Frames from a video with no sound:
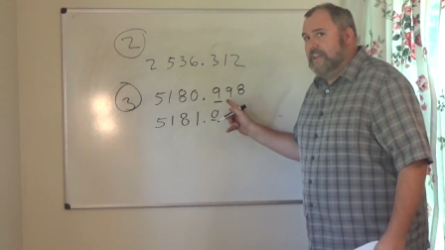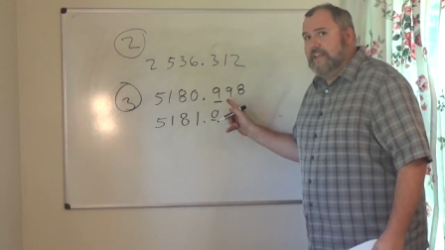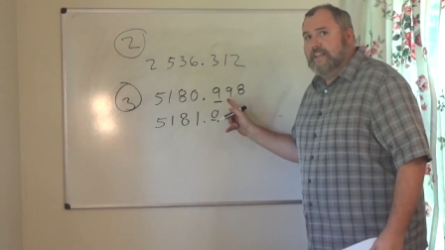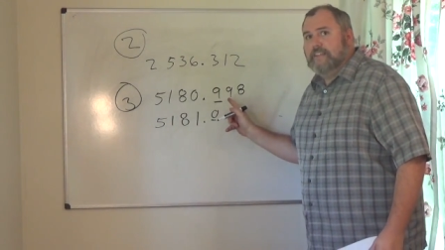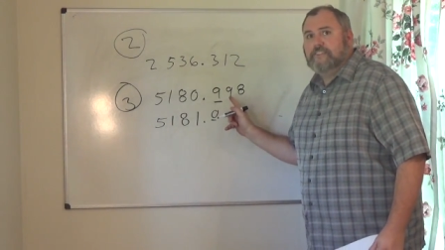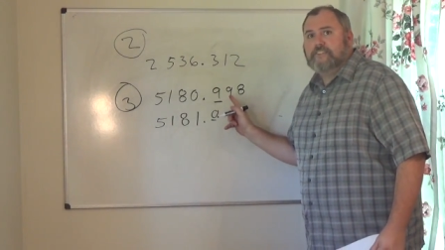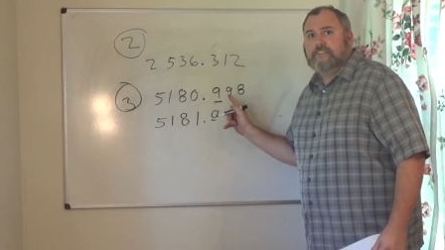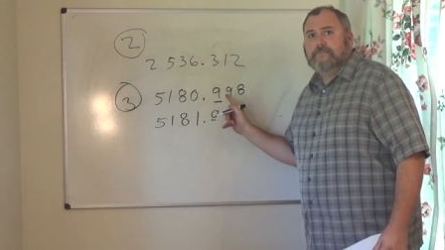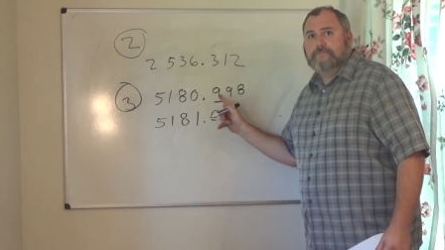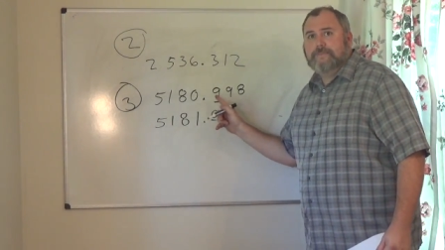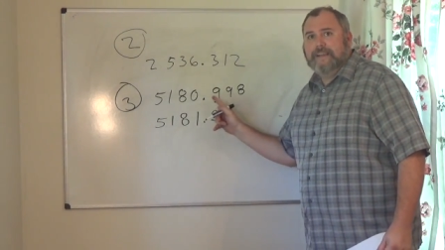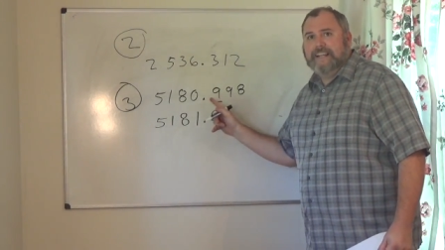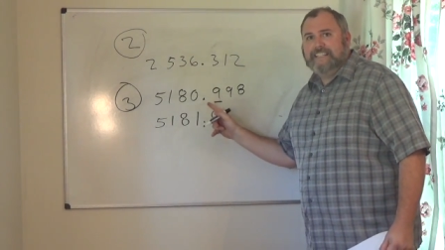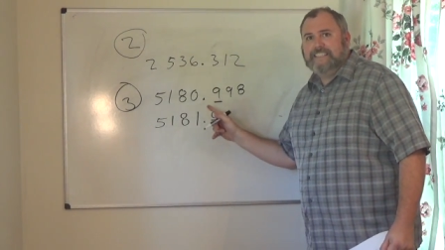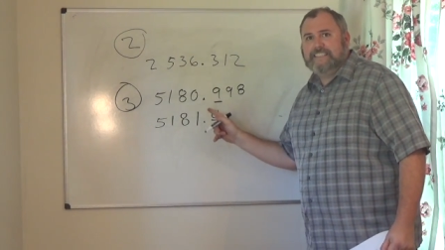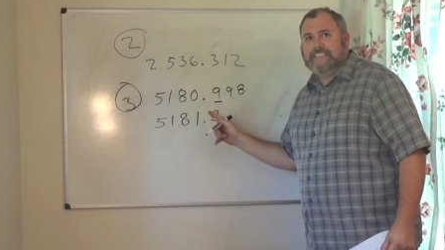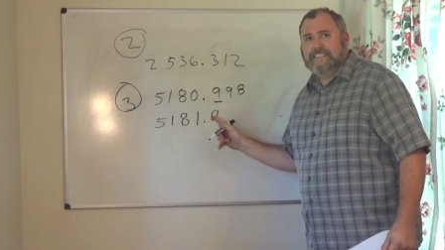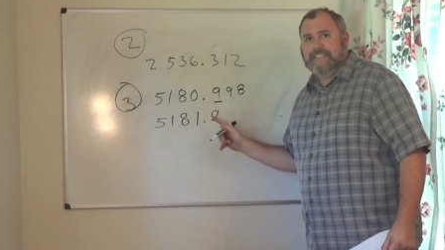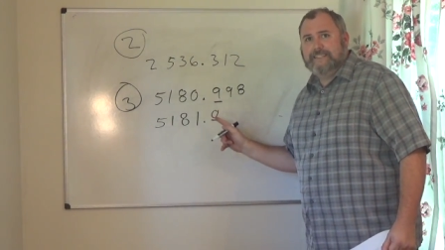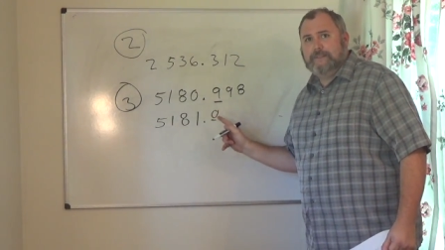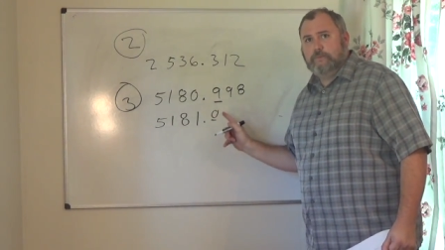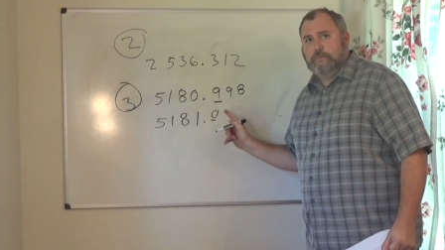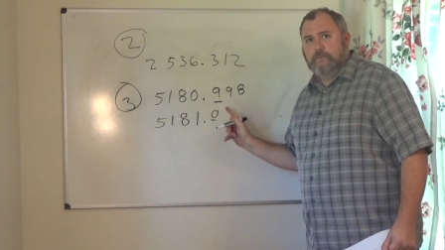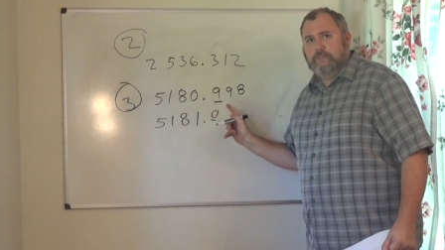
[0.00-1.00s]

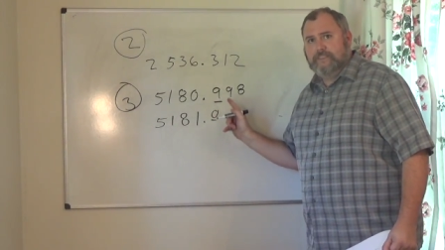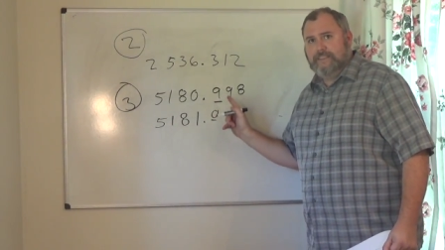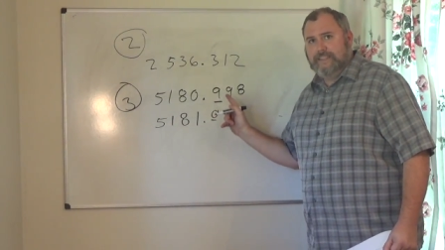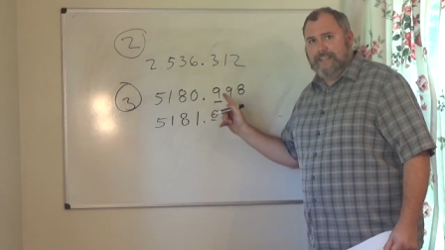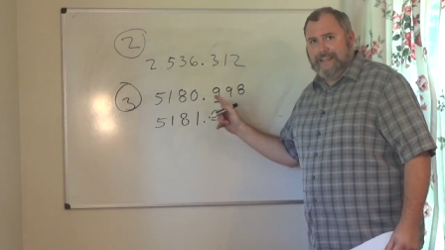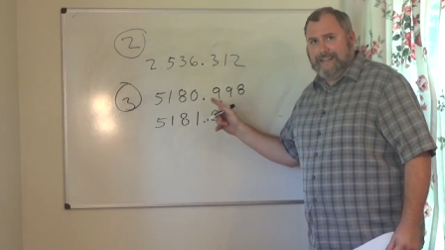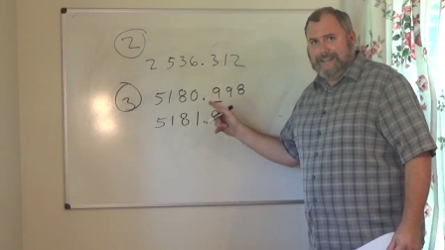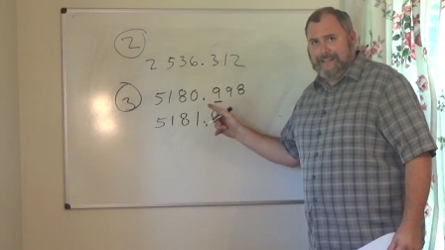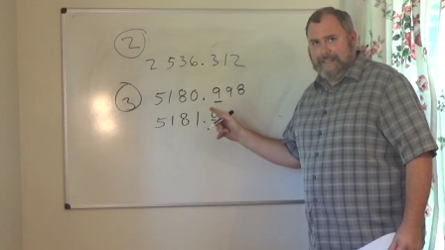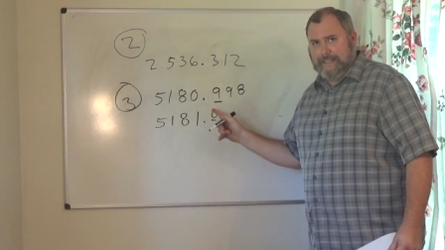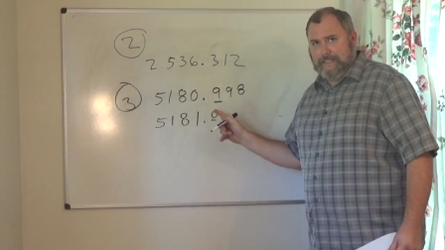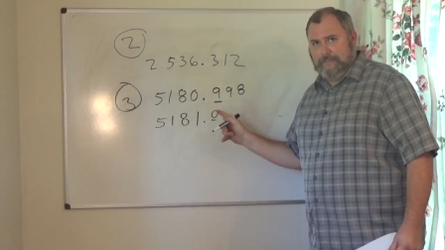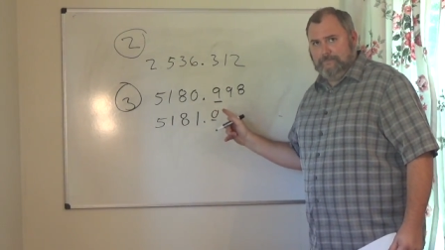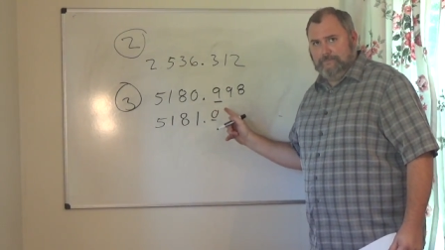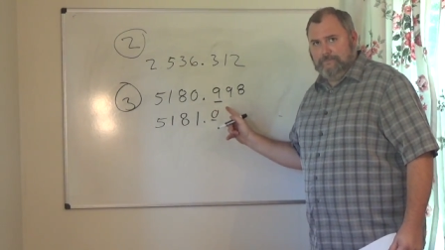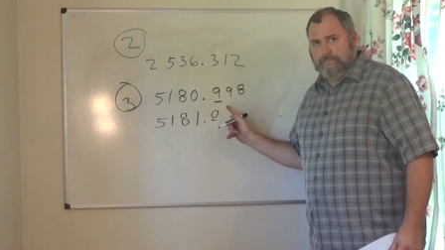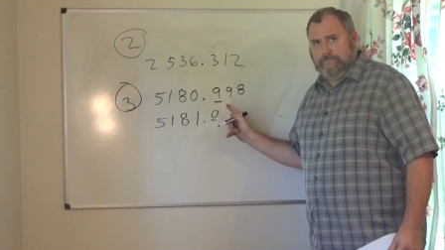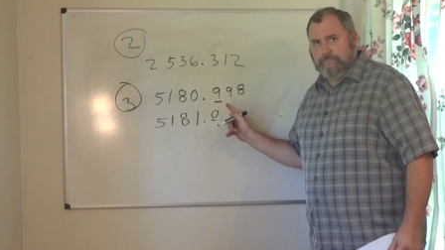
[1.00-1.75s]
especially with 9.